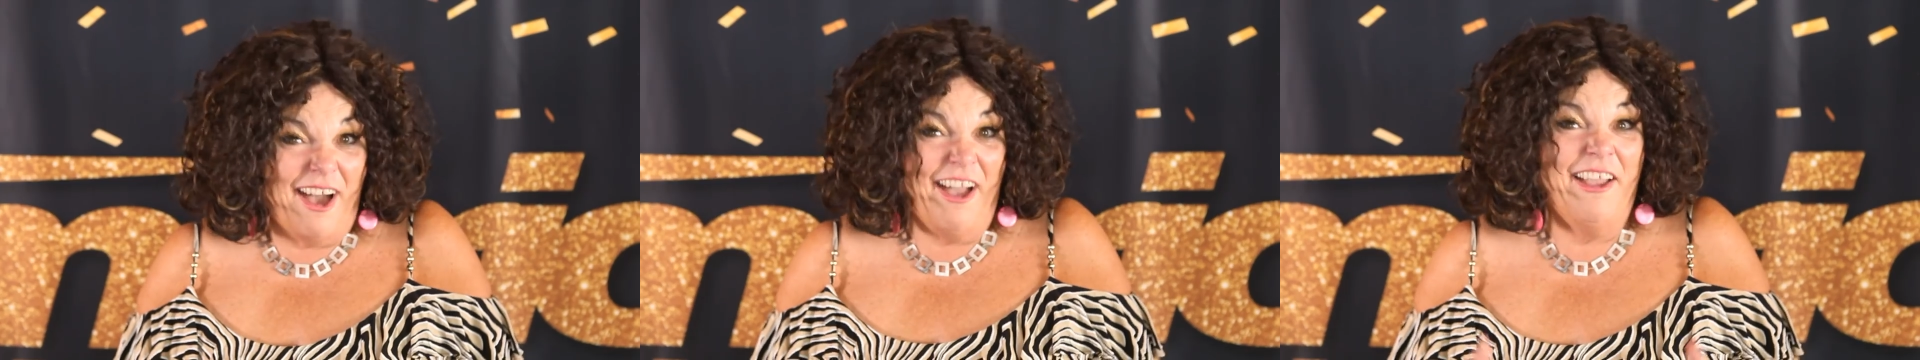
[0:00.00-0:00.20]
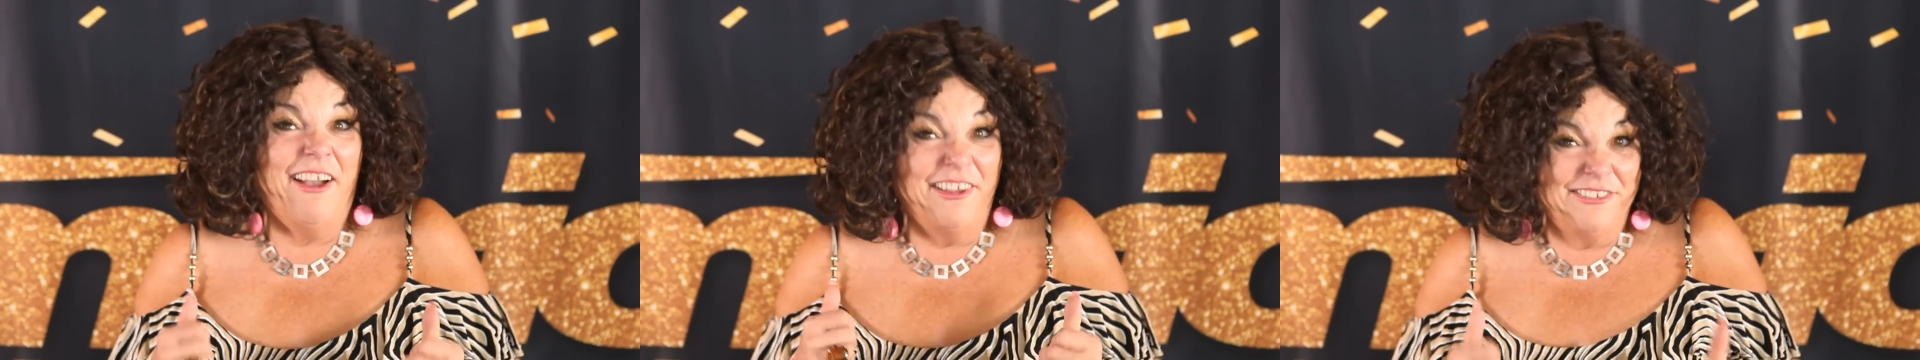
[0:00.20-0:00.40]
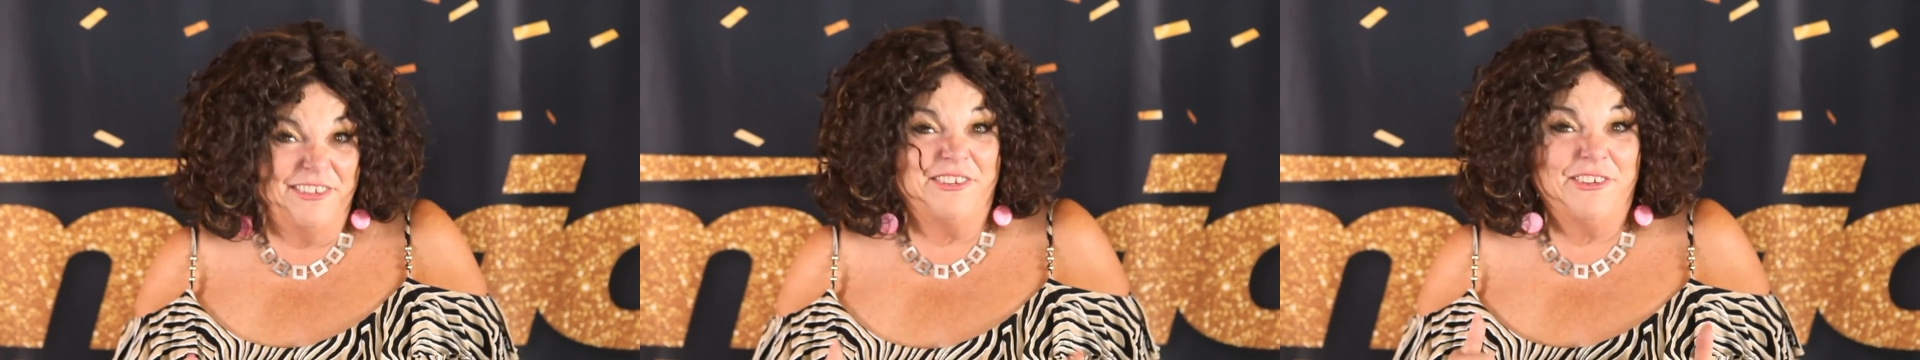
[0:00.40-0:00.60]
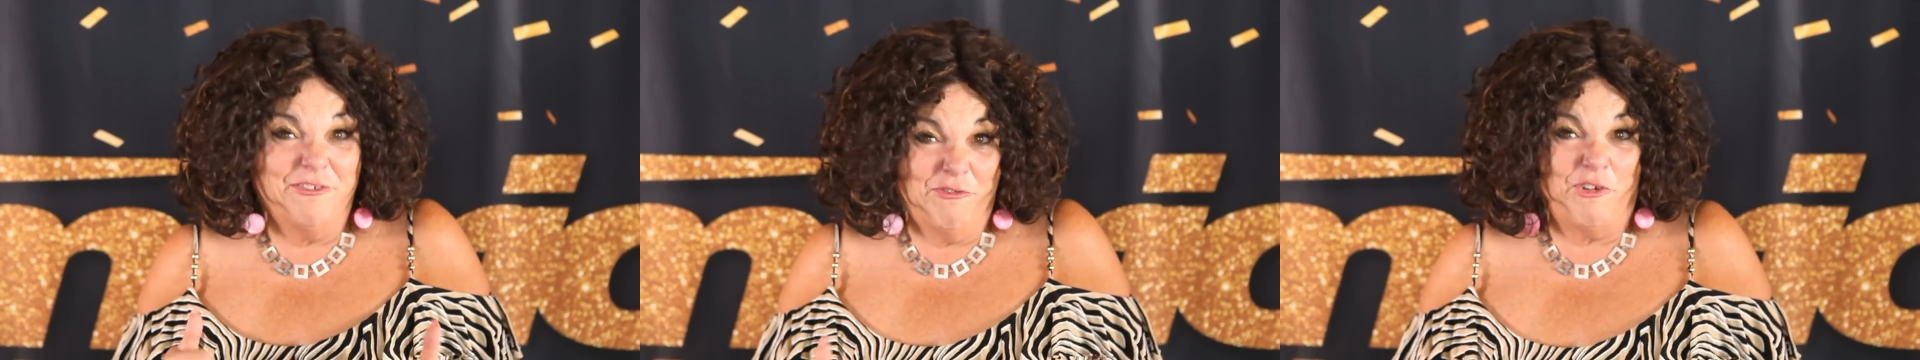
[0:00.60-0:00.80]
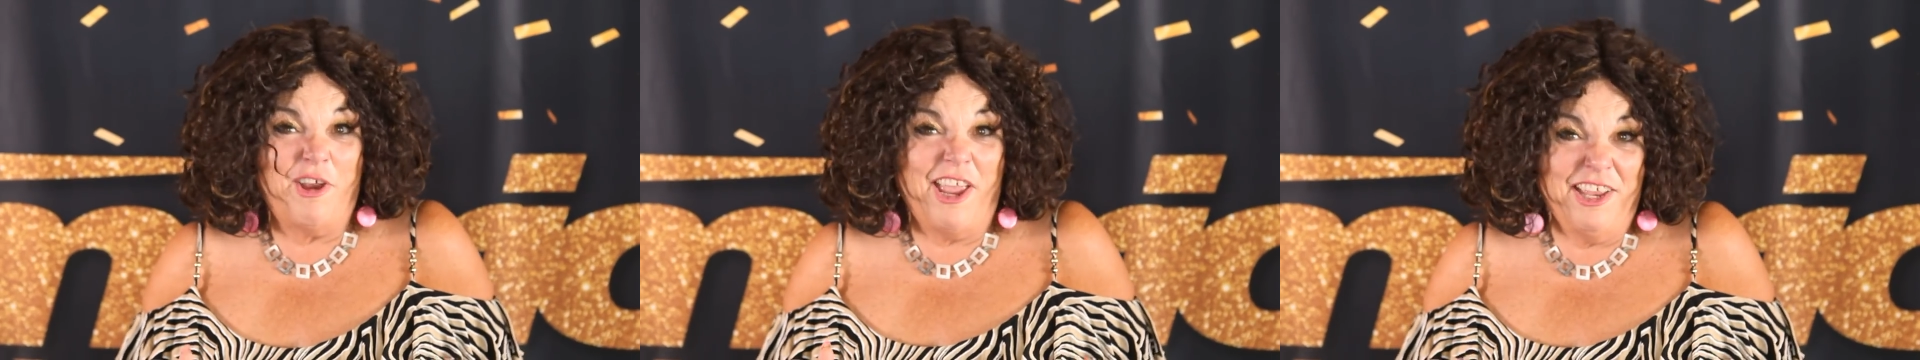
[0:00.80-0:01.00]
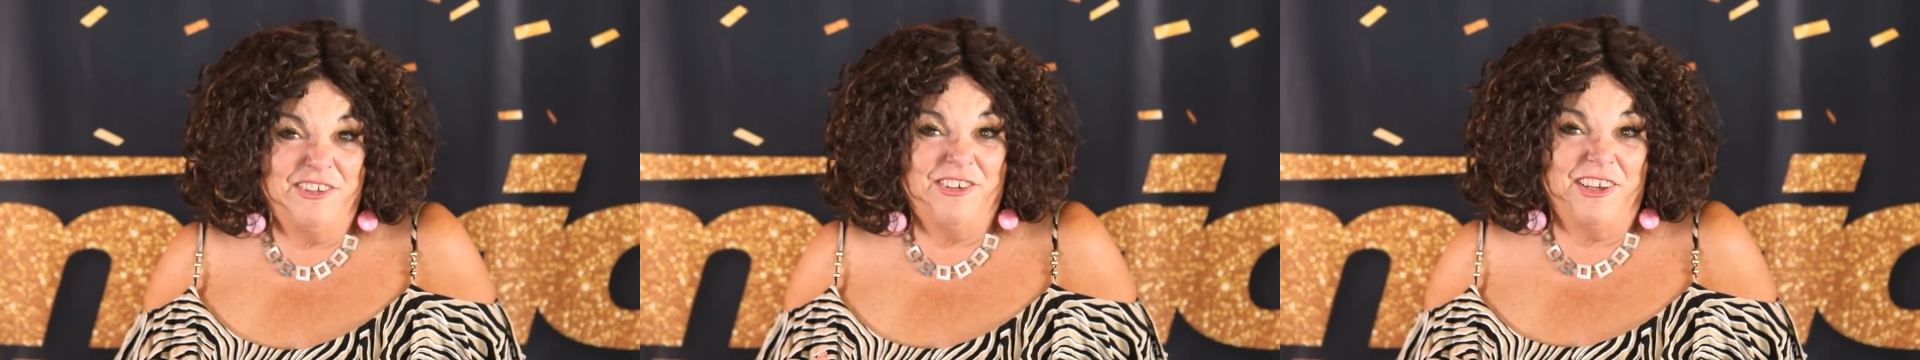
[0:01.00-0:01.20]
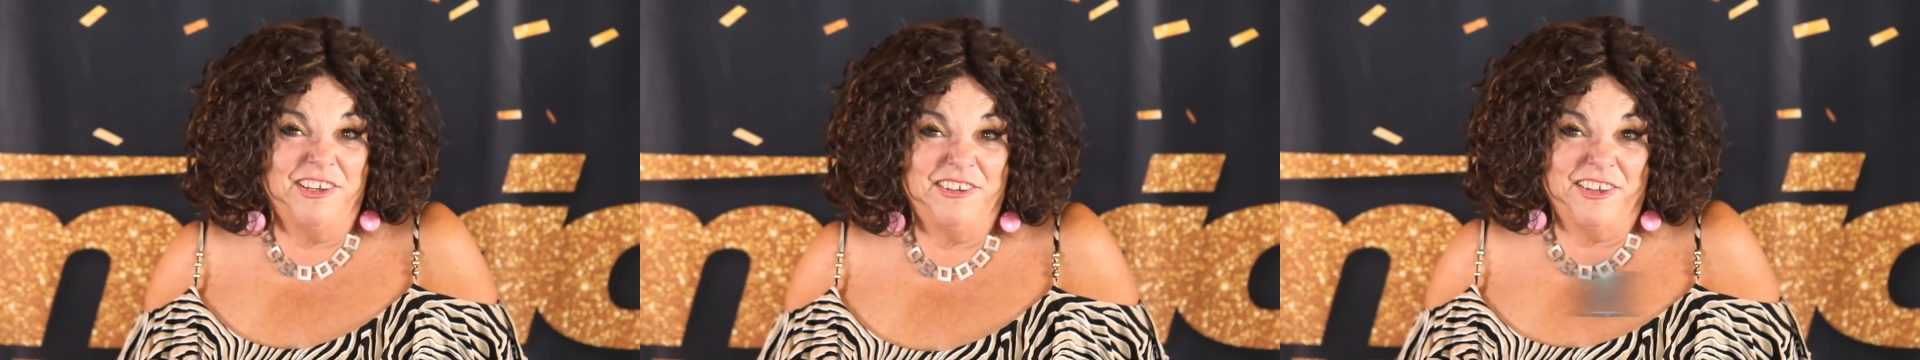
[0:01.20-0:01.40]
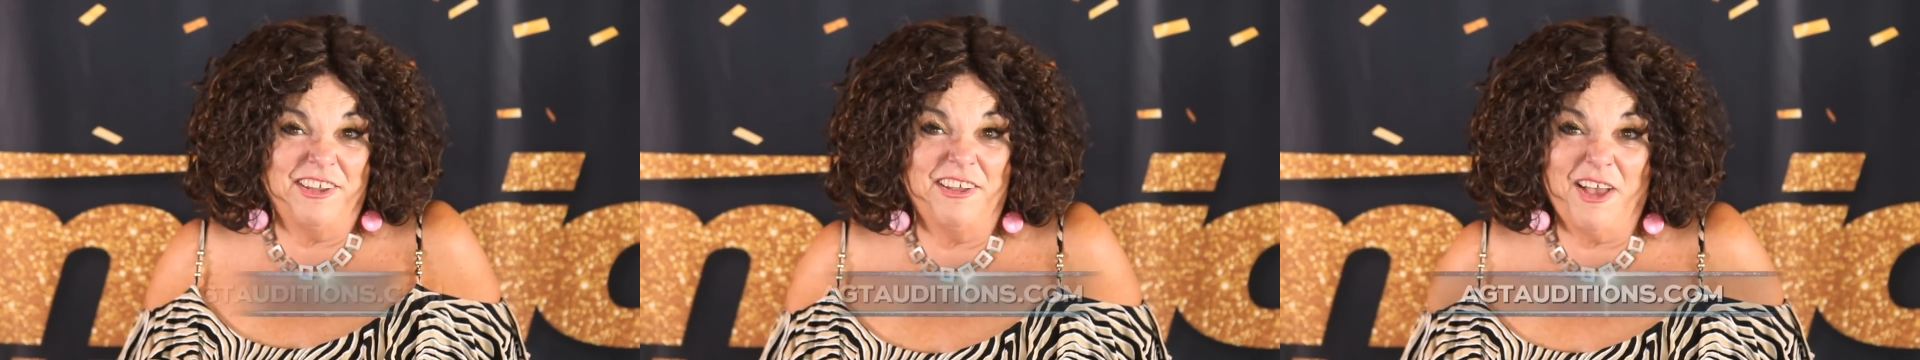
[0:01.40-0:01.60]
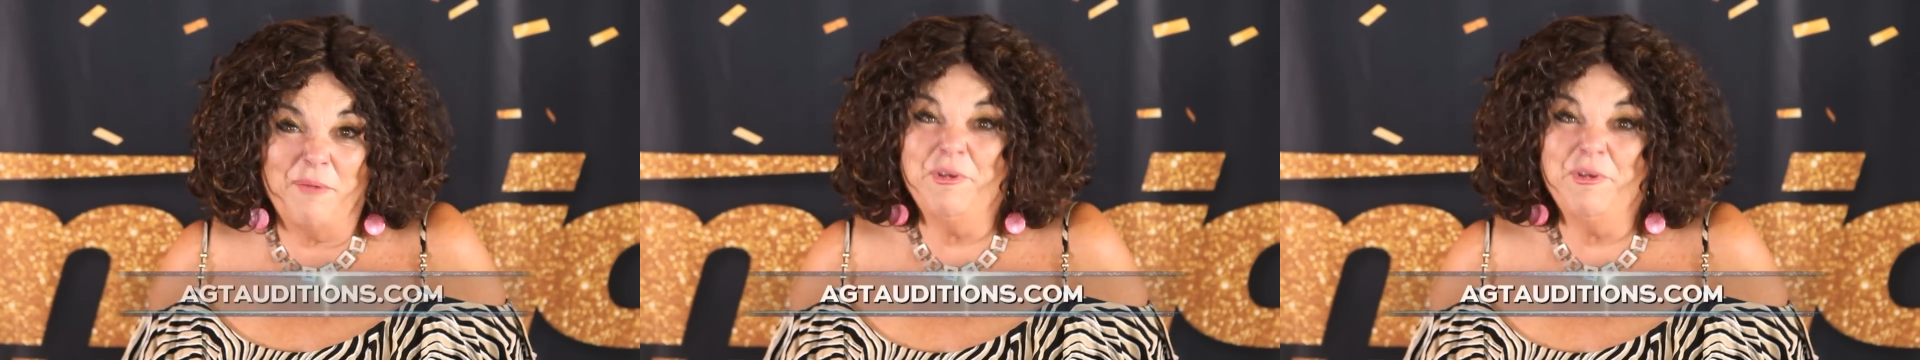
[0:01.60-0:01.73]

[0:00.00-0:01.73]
I auditioned for AGT.